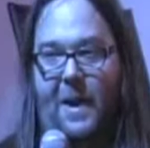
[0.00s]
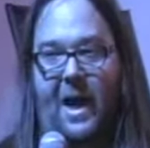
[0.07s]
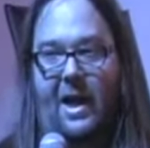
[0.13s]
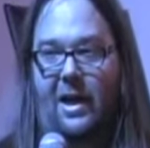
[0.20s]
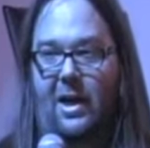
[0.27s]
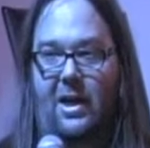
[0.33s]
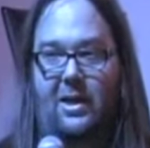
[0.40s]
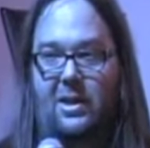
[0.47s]

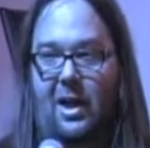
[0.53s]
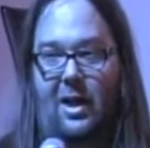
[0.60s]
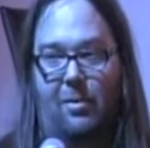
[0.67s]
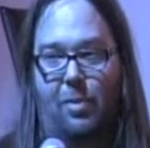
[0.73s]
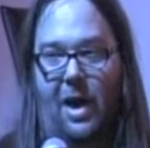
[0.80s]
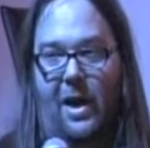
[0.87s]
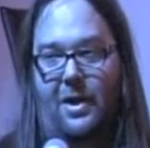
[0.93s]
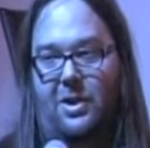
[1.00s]
painting he said he
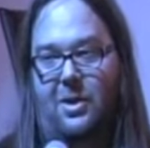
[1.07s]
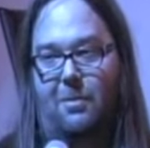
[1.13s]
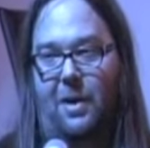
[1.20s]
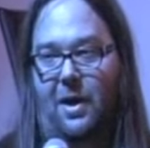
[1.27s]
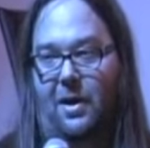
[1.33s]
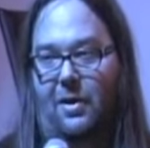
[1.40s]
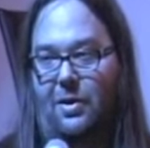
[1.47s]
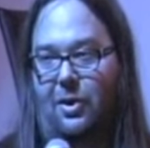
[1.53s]

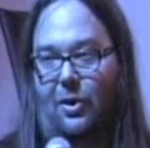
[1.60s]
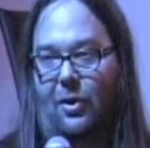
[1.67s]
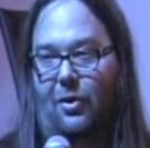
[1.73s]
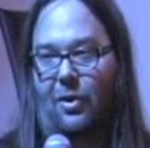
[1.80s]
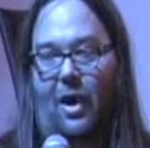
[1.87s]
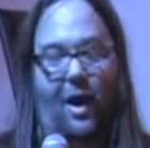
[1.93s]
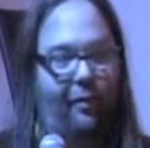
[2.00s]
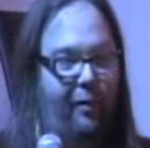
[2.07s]
masturbated to
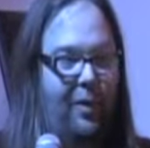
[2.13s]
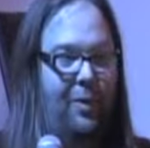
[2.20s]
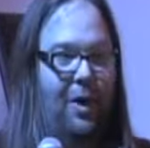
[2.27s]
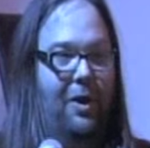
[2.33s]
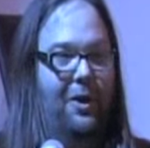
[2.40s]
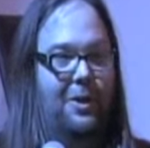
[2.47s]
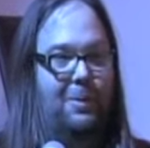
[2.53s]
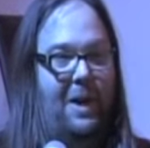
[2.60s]
every
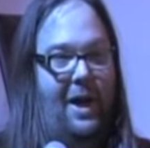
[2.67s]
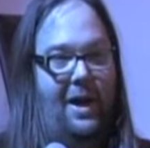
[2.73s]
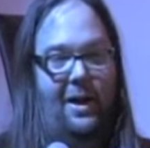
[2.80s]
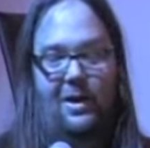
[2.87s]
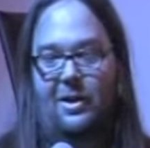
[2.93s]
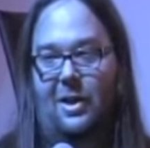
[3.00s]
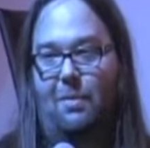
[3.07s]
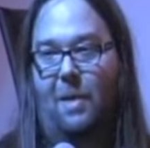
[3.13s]
one of those
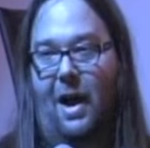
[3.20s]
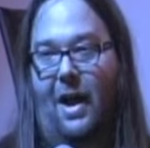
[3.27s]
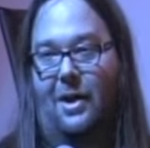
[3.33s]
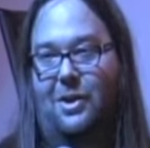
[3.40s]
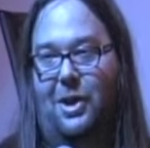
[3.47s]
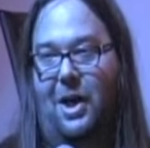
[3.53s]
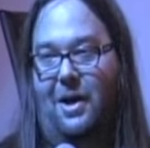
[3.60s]
paintings he matched,